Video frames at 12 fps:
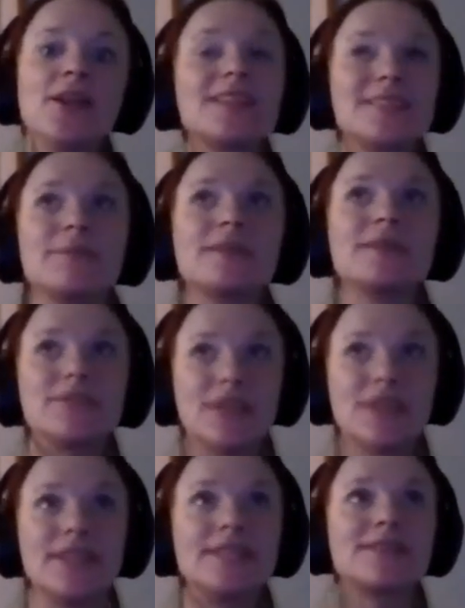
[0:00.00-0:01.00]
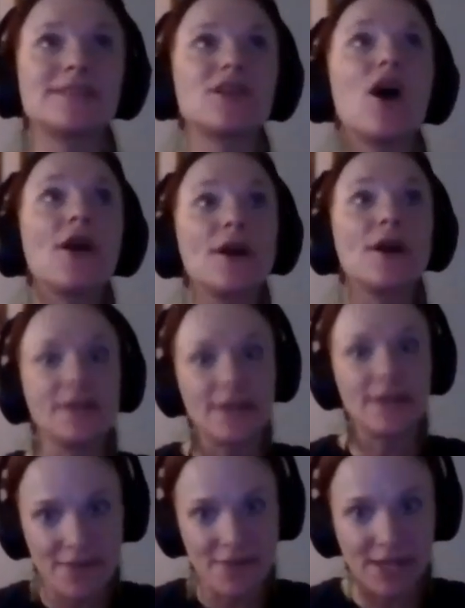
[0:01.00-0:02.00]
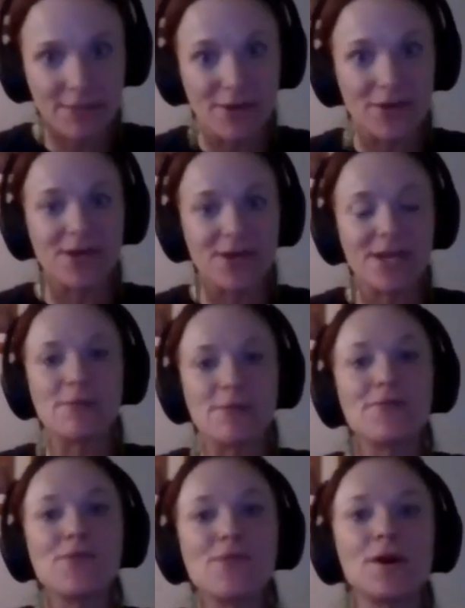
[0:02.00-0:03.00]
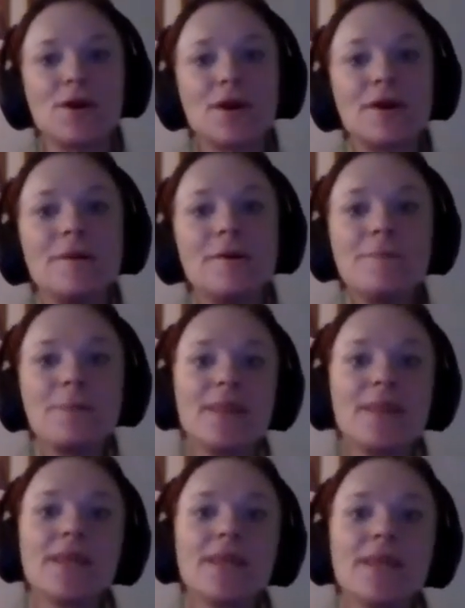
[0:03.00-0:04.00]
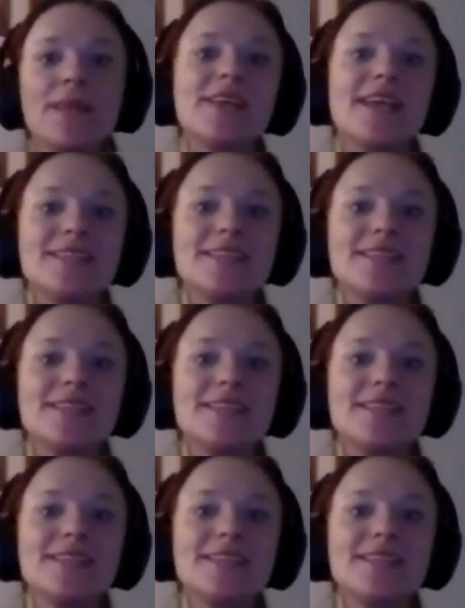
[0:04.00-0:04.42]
that's the message that needs to start in the community before you can